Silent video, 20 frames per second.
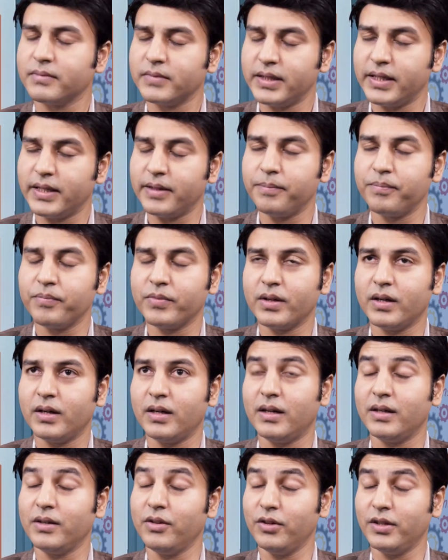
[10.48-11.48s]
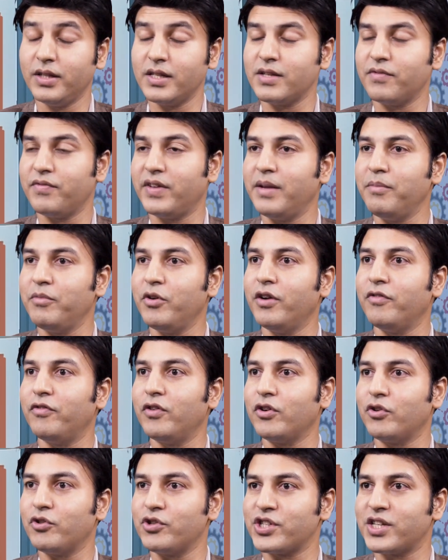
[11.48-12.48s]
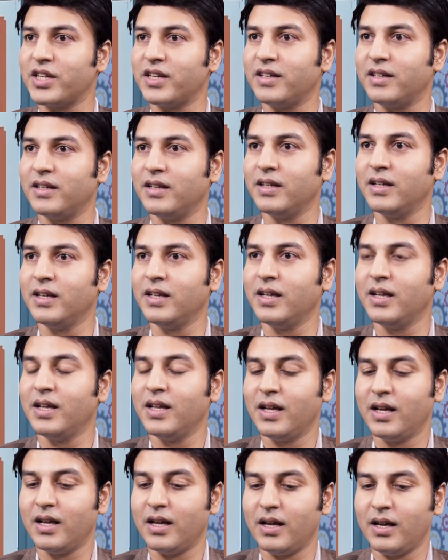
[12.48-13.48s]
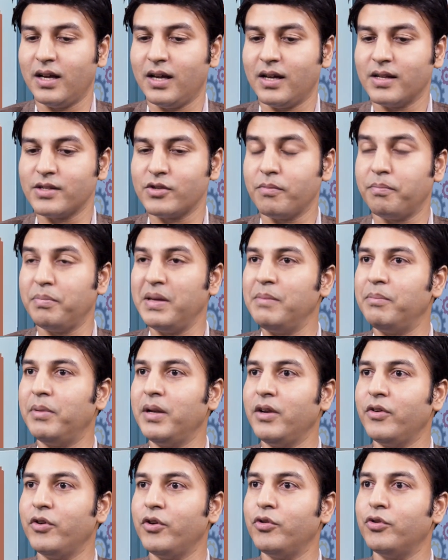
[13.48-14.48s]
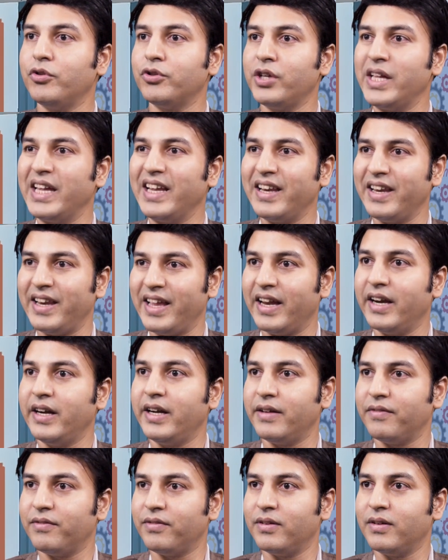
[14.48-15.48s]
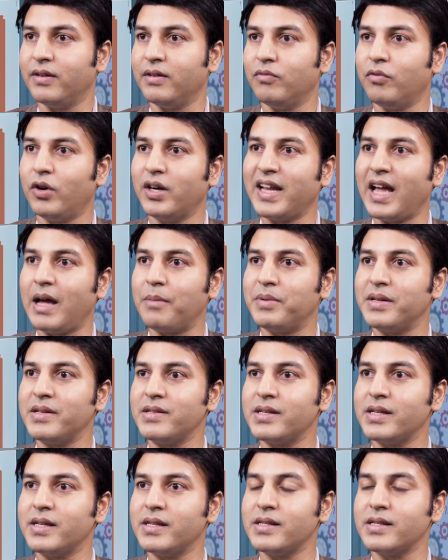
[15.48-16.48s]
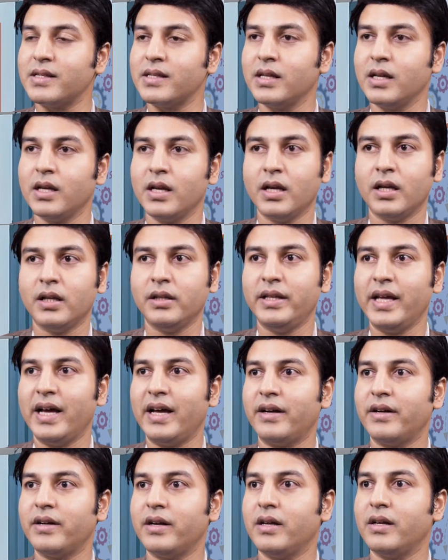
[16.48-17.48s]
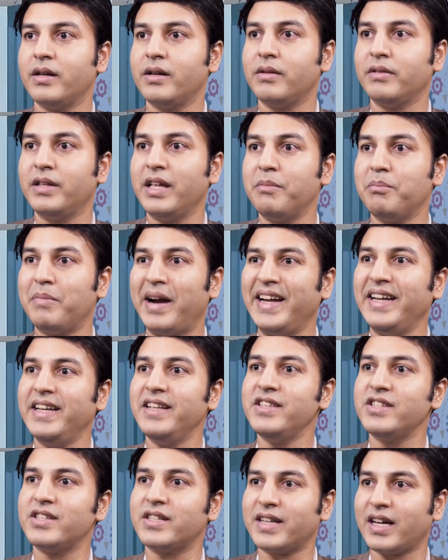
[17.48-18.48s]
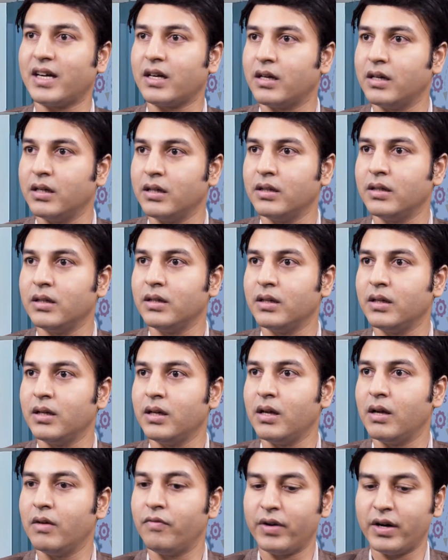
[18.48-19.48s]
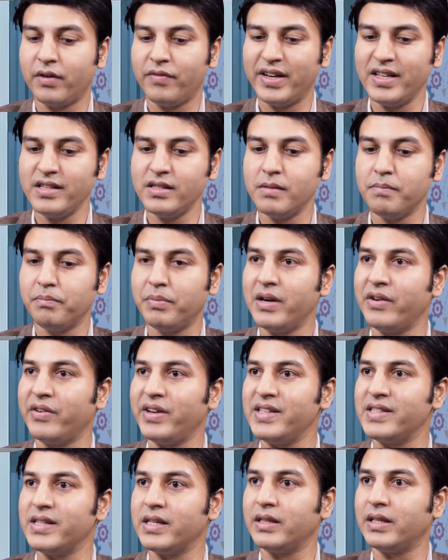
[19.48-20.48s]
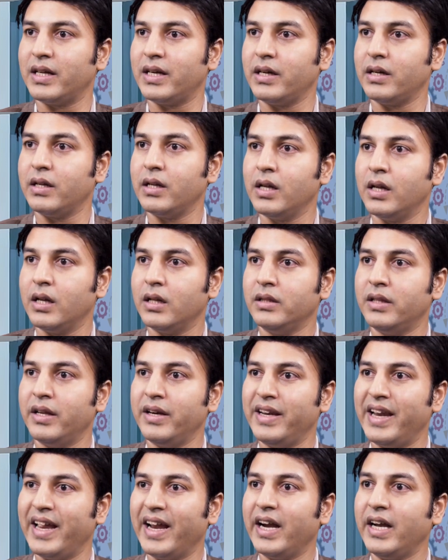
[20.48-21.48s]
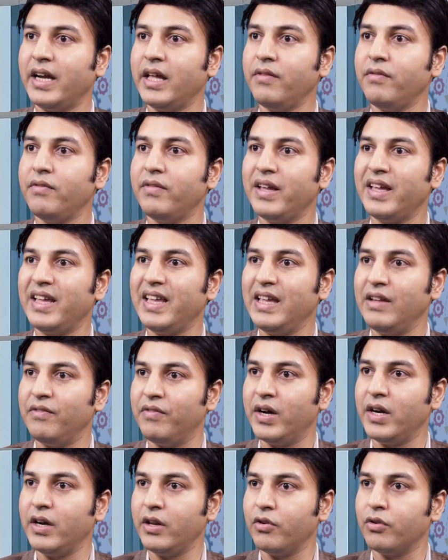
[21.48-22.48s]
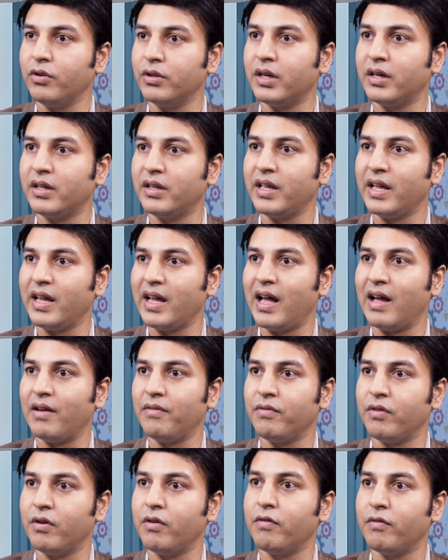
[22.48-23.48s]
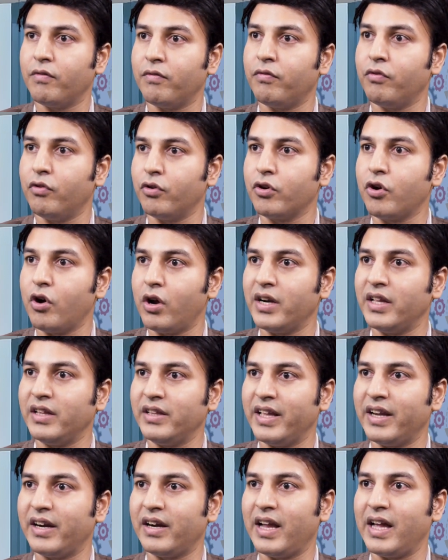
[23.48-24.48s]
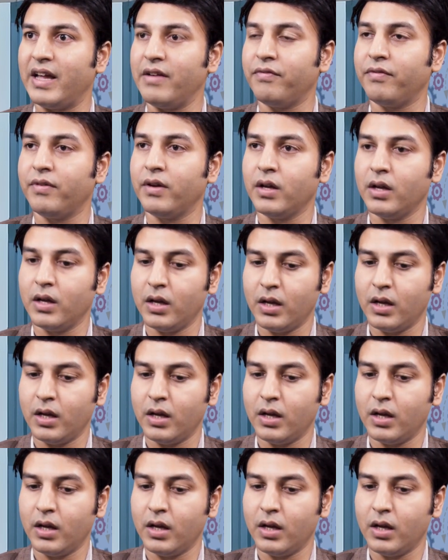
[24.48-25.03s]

Yeah, uh, you know, that's a very beautiful question. Uh, so people, you know, who think negative, what happens is their, their mind is stuck for a very simple reason that the negative event, you know, that they have foregone in their life,